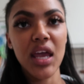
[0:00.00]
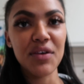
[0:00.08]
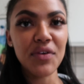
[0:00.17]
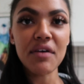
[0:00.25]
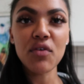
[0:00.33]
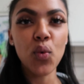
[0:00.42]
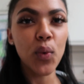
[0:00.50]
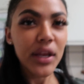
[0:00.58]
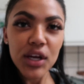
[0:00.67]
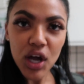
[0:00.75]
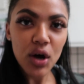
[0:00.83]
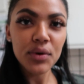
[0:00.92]
if you have a
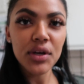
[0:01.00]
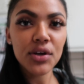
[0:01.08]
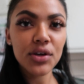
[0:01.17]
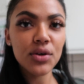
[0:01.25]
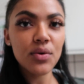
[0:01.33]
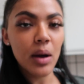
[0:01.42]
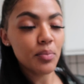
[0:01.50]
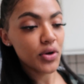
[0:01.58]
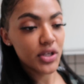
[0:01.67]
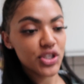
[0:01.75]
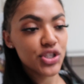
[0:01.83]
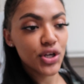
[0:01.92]
Winco near you, I'm
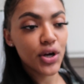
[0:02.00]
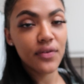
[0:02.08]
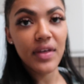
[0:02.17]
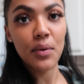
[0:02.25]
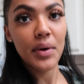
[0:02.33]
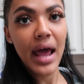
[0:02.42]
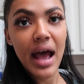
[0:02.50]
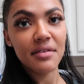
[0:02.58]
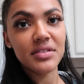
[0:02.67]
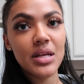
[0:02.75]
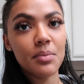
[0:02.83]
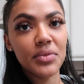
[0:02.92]
pretty sure they would have
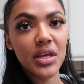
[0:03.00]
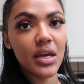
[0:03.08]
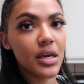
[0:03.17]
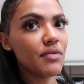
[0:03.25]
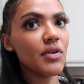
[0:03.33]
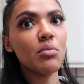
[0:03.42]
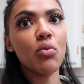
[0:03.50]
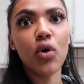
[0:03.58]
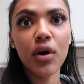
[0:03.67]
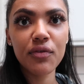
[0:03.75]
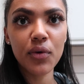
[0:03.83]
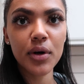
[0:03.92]
something even
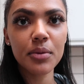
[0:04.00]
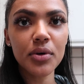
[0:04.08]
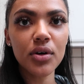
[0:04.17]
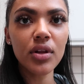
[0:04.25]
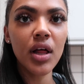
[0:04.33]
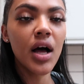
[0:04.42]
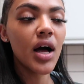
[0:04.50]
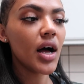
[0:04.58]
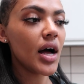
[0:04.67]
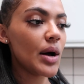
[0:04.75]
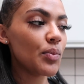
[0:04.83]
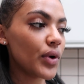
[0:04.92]
more affordable.
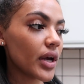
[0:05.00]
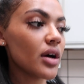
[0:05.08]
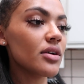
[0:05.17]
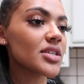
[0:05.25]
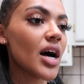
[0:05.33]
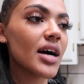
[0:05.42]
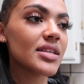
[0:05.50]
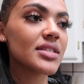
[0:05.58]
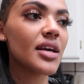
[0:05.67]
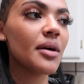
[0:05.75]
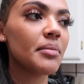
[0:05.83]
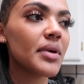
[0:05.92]
Um, Winco's
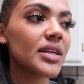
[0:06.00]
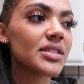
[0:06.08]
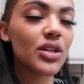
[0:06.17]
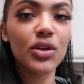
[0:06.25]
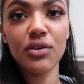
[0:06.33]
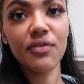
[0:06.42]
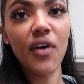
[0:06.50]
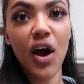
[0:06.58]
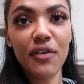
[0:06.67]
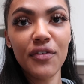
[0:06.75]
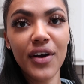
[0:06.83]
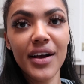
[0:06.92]
awesome. It's a little
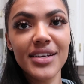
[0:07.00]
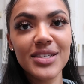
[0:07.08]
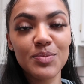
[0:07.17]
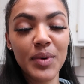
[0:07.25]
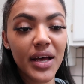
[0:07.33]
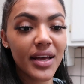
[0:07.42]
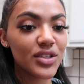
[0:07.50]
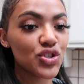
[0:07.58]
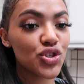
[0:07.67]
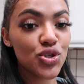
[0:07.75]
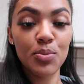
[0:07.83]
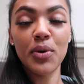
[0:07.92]
far for us, but
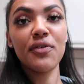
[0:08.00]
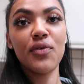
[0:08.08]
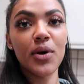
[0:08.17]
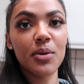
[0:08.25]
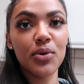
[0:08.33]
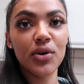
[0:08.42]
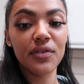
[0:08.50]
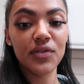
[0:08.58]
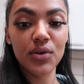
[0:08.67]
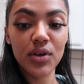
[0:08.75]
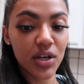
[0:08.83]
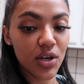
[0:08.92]
super affordable if
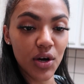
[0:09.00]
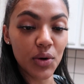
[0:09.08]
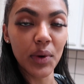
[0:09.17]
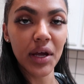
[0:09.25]
you could go to